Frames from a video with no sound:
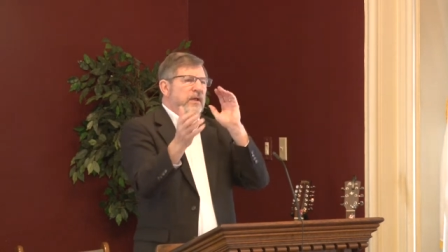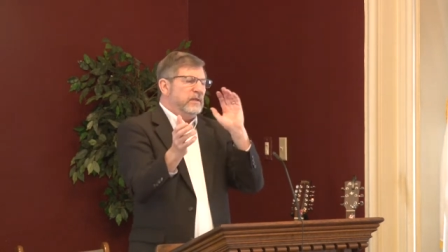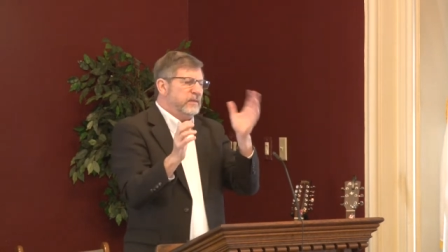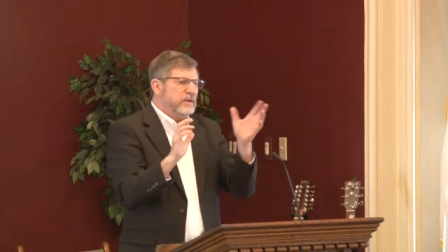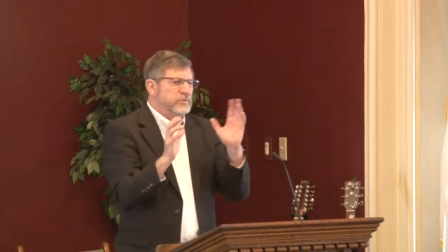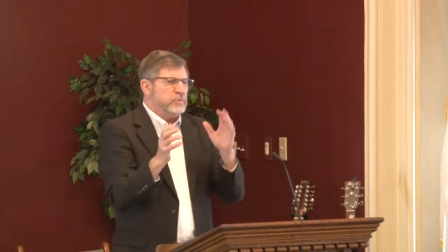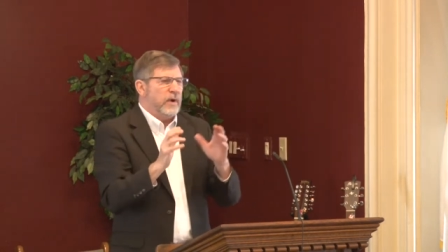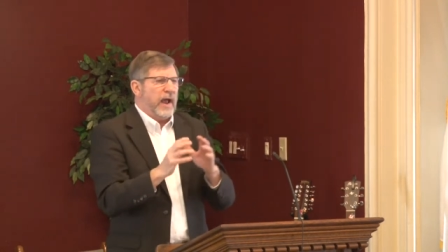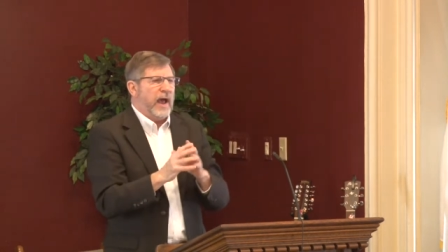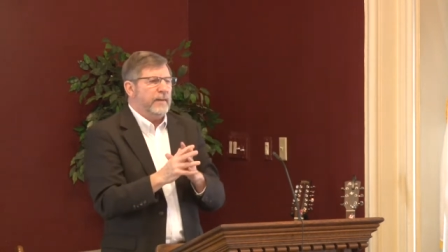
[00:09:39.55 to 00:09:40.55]
things
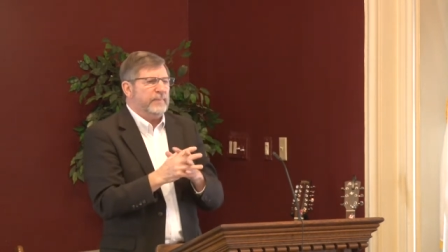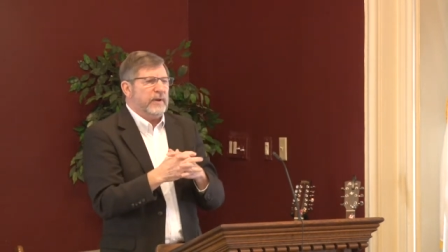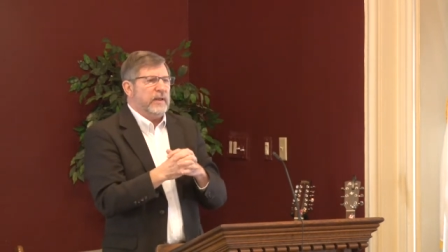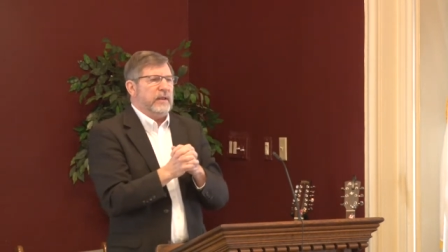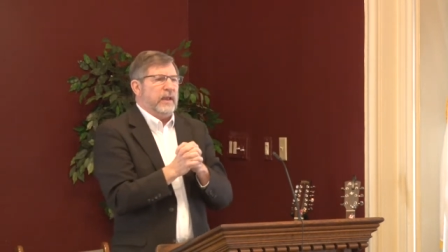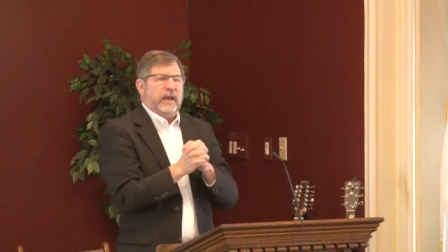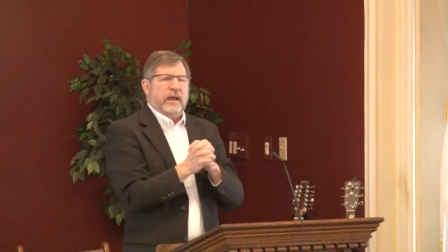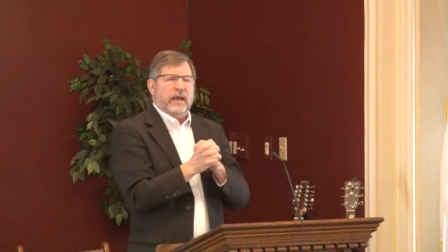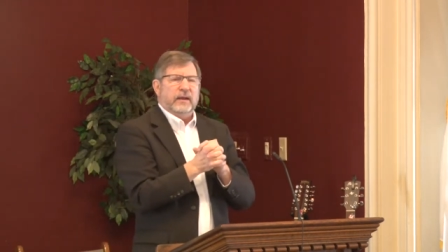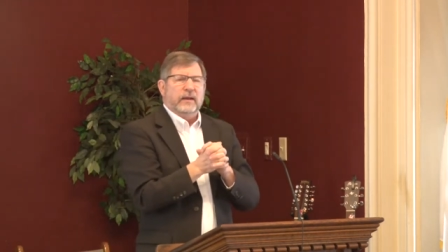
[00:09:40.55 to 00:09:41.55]
were happening.
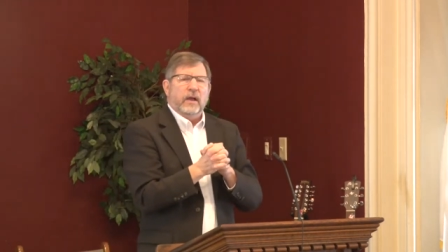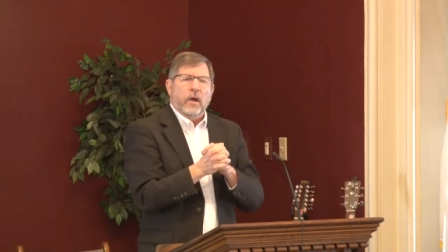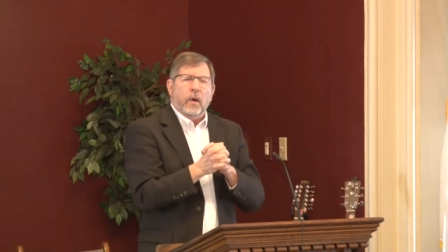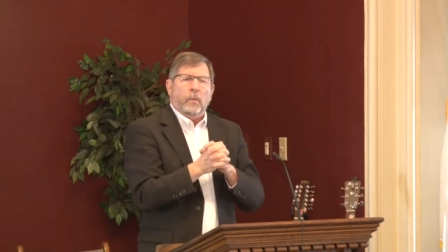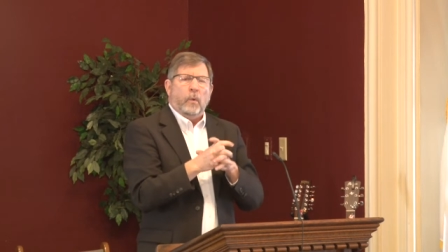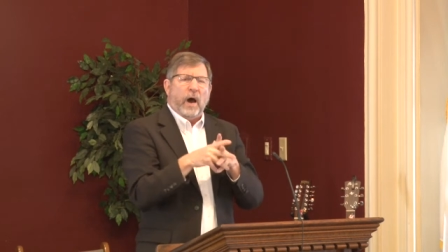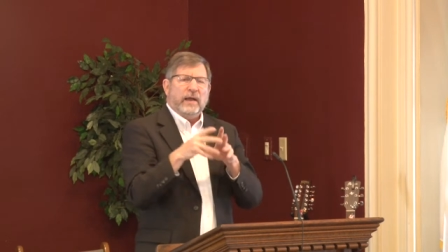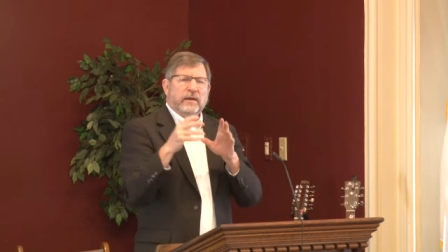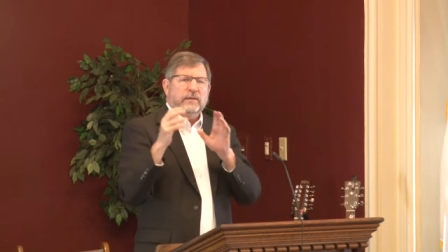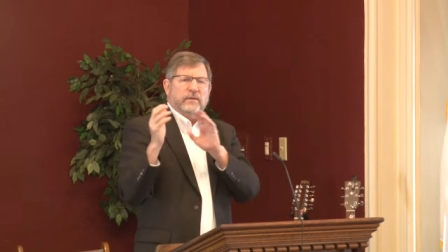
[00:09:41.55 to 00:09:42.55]
And
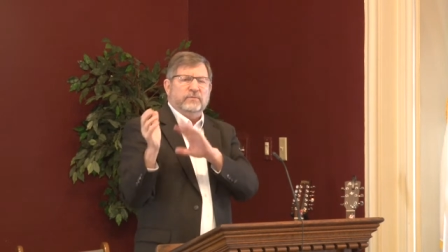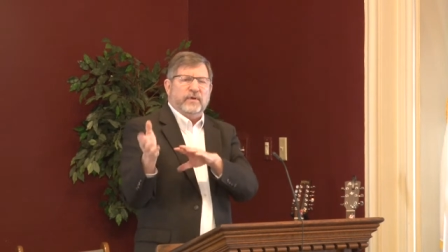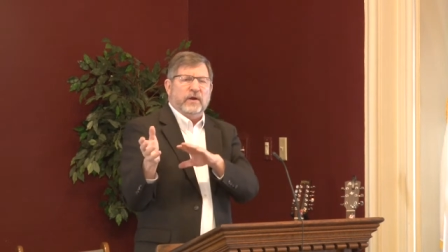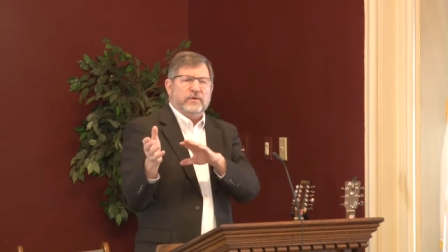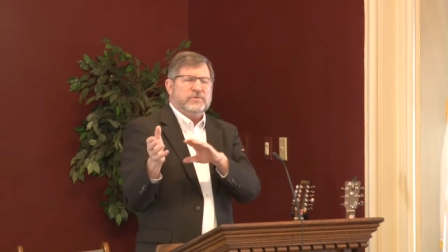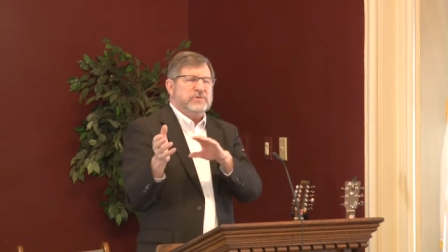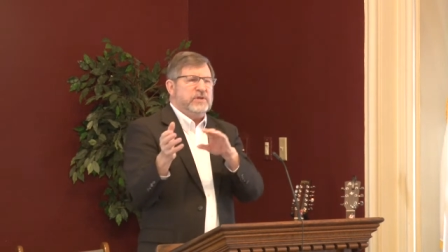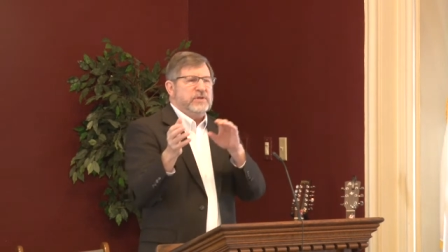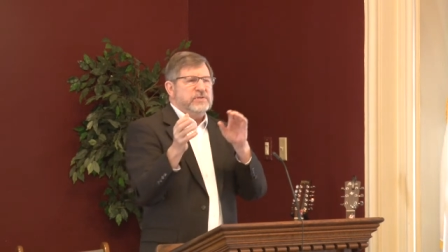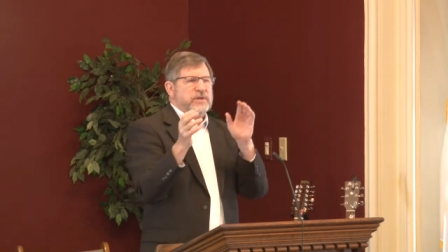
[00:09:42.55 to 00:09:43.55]
why did the
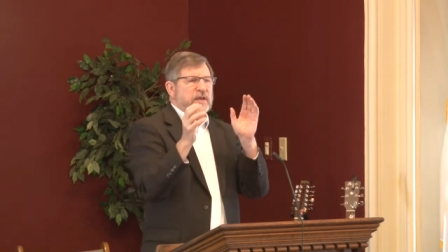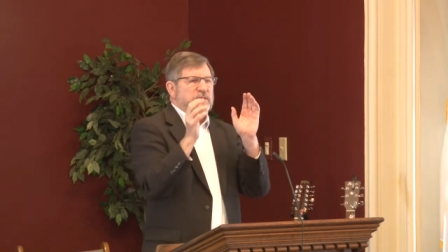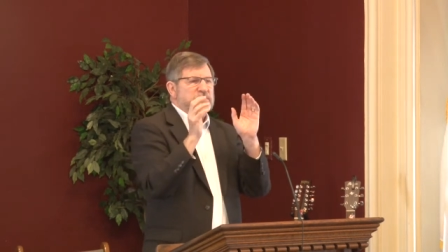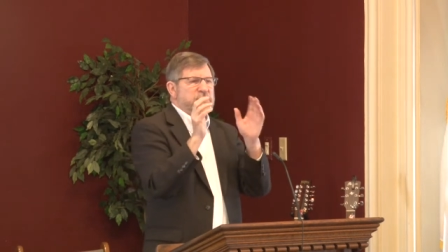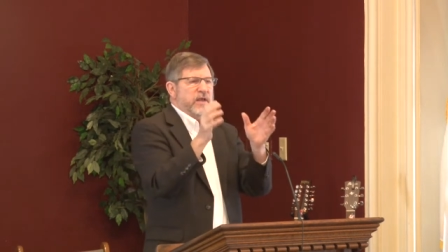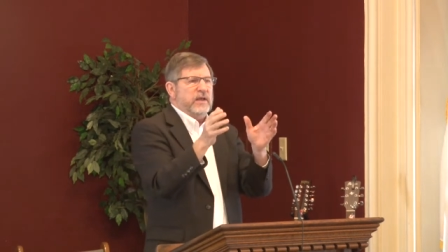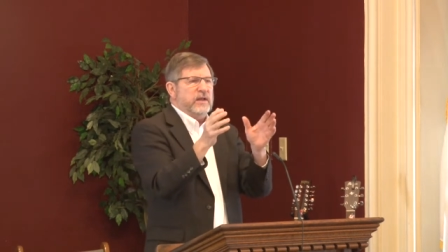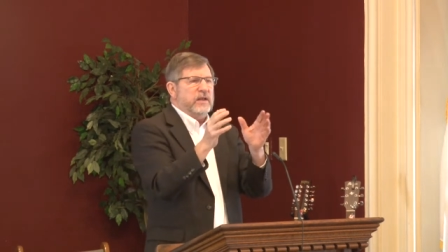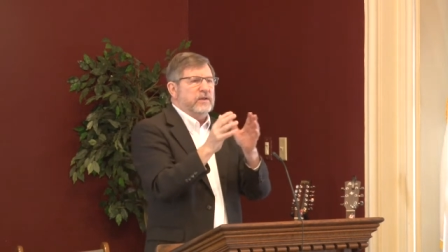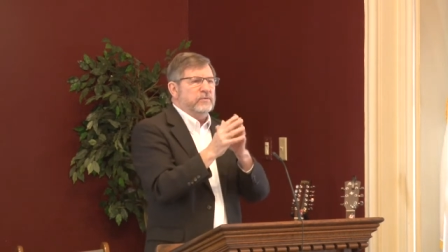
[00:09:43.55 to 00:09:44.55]
Pharisees and the
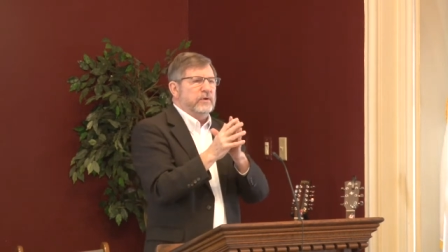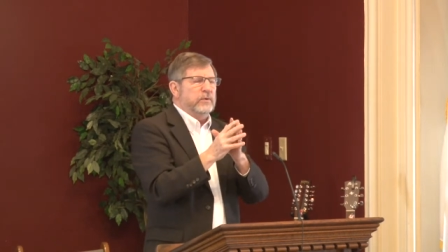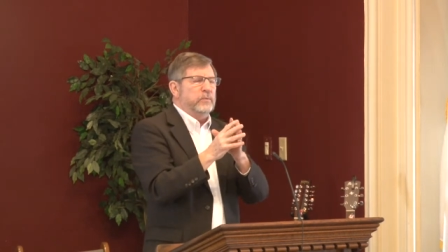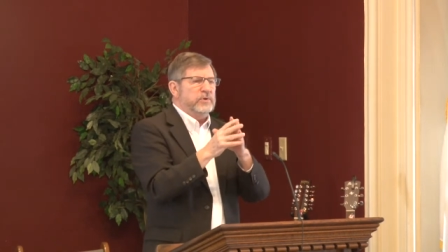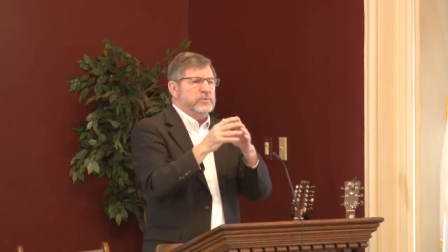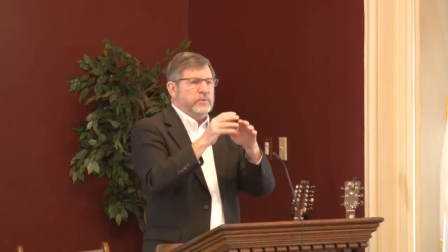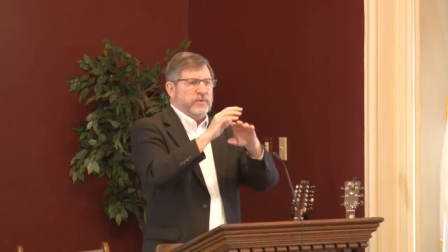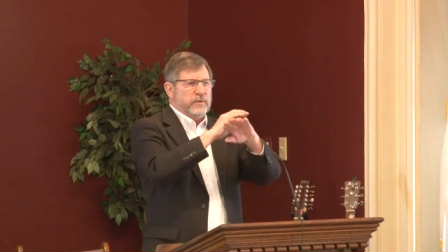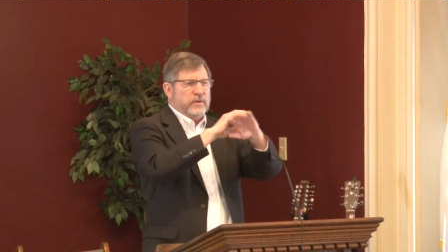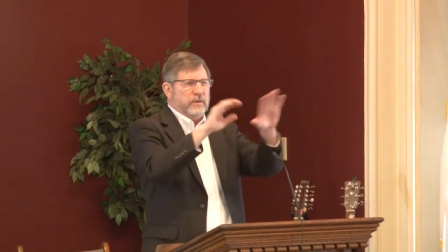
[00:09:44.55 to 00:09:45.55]
Sanhedrin, which were
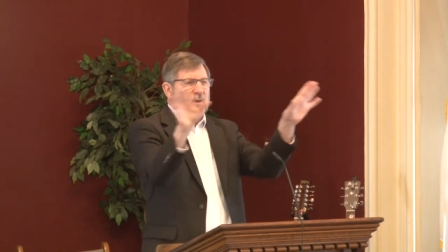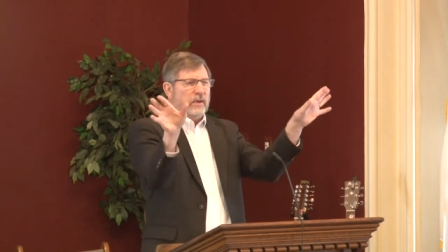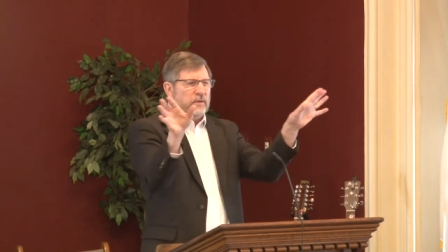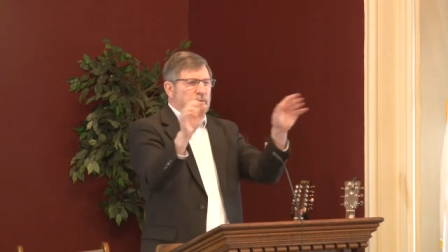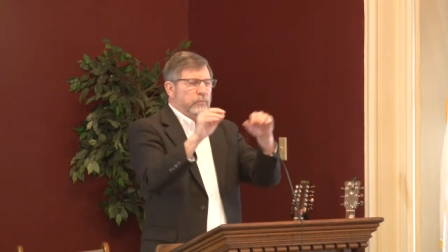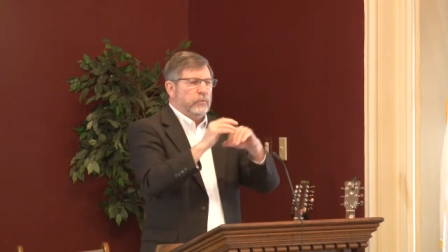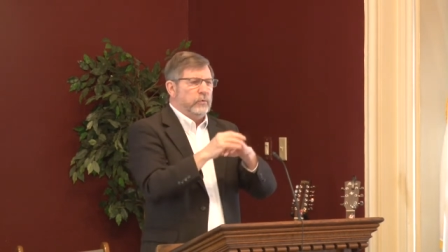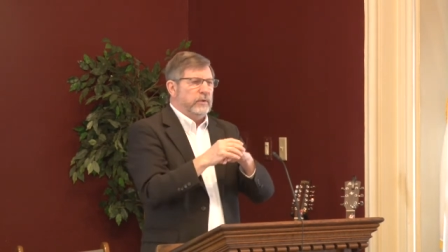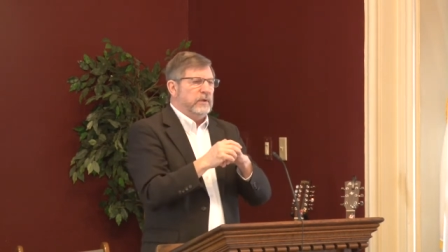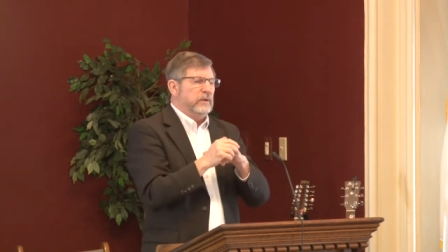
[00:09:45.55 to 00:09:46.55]
the the
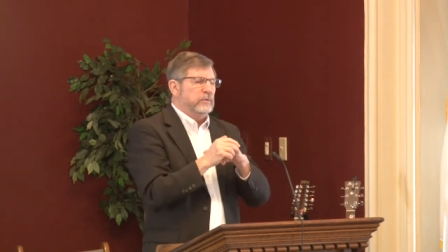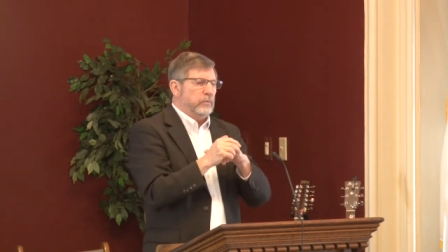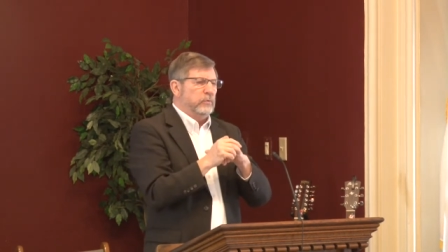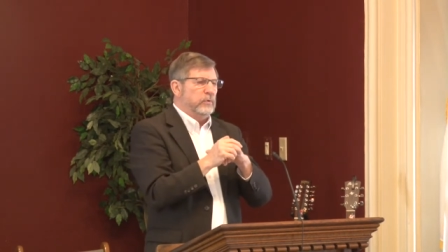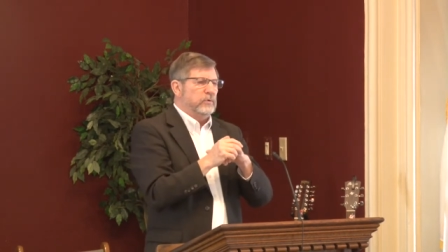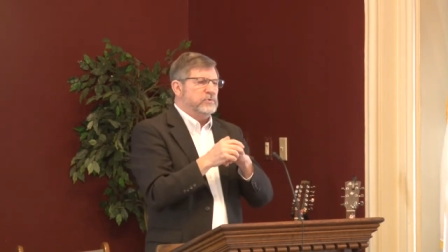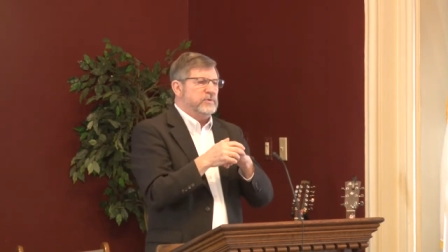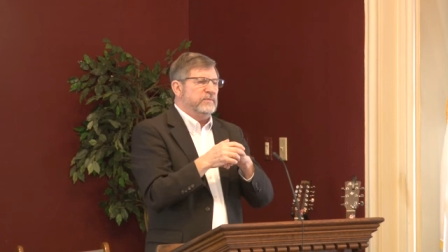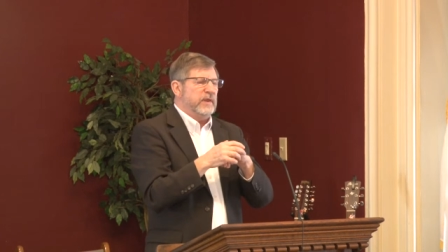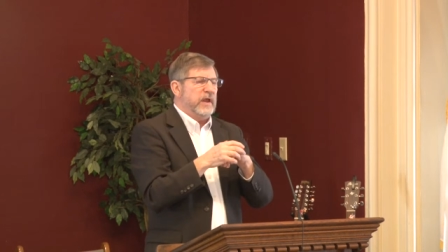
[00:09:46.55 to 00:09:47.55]
ruling, the rulers
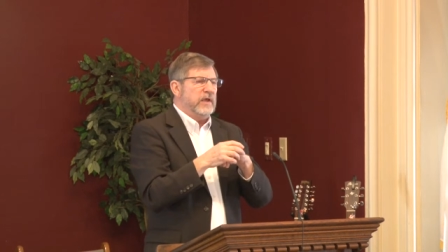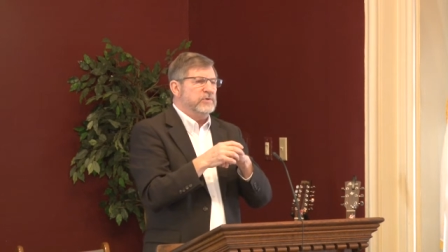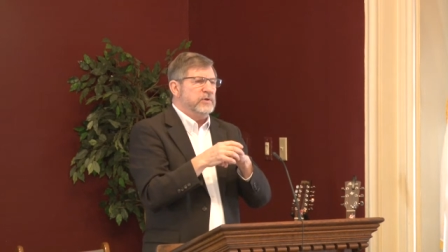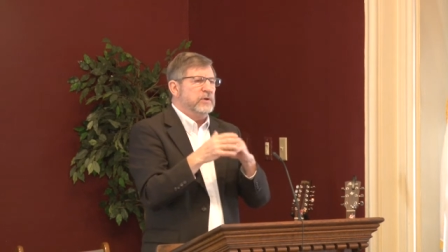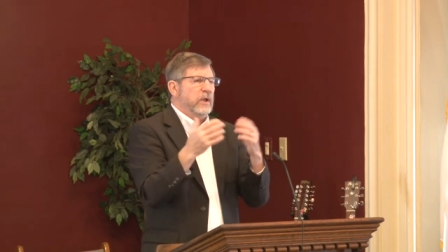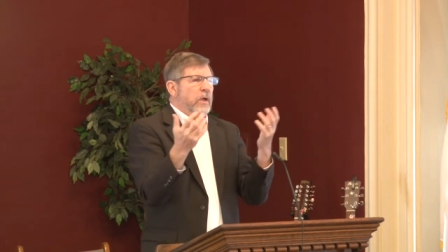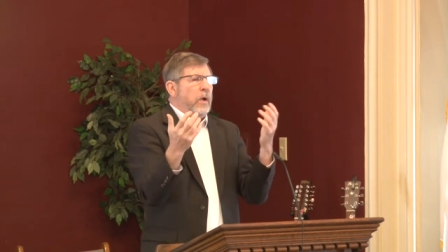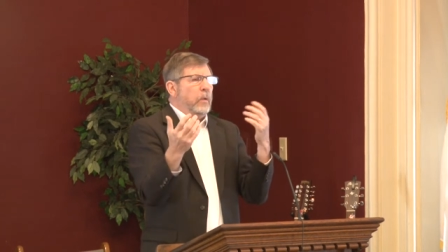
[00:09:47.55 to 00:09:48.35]
of the nation,